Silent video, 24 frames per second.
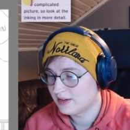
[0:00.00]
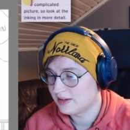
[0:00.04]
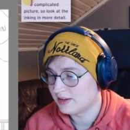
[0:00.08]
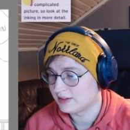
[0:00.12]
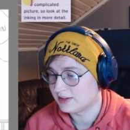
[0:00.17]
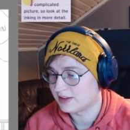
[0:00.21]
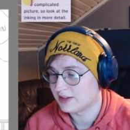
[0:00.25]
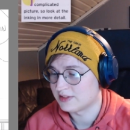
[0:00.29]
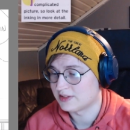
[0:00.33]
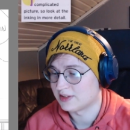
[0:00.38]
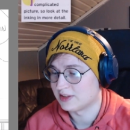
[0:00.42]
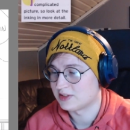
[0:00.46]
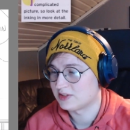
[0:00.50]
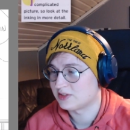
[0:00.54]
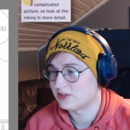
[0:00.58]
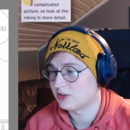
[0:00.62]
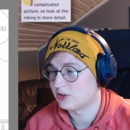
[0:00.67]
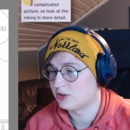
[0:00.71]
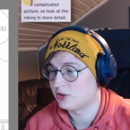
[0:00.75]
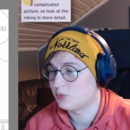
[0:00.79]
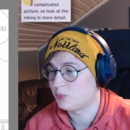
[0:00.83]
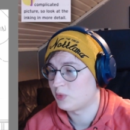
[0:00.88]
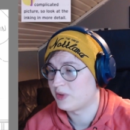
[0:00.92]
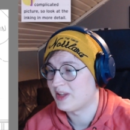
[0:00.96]
I guess I'll
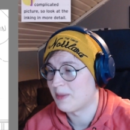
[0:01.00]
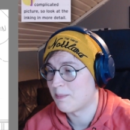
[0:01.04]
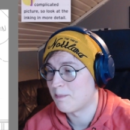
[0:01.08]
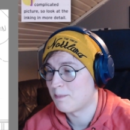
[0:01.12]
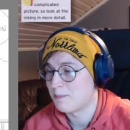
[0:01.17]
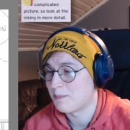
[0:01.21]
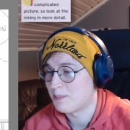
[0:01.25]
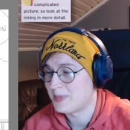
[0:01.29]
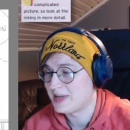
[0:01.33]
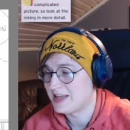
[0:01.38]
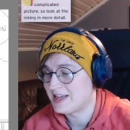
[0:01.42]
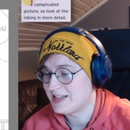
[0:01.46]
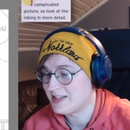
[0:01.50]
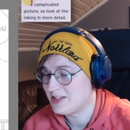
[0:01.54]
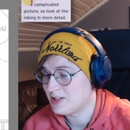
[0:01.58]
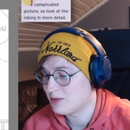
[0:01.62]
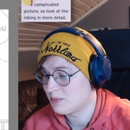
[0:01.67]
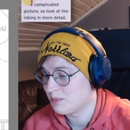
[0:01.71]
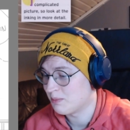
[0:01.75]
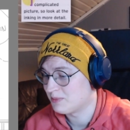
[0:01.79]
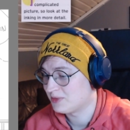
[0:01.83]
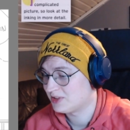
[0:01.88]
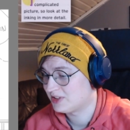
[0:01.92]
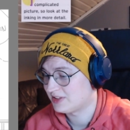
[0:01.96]
start with a
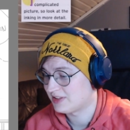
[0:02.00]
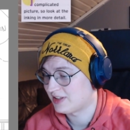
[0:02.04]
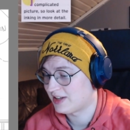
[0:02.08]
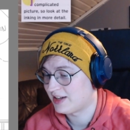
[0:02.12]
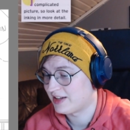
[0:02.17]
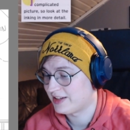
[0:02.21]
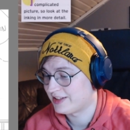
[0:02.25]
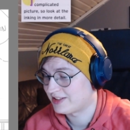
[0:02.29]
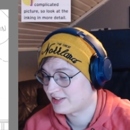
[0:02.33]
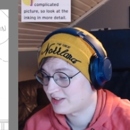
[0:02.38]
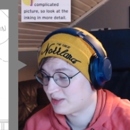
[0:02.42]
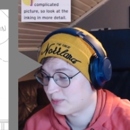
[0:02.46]
medium-sized